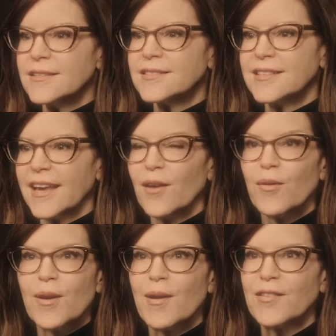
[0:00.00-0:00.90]
singing
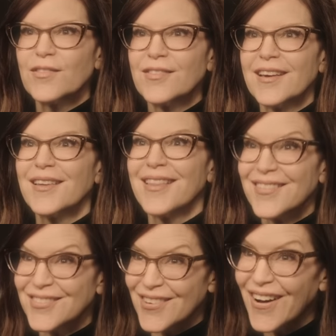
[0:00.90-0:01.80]
one of my, singing
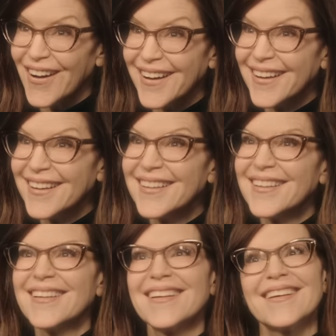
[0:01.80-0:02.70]
that song,
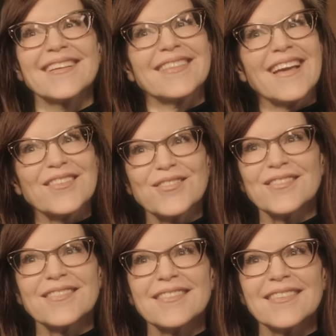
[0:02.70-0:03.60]
that's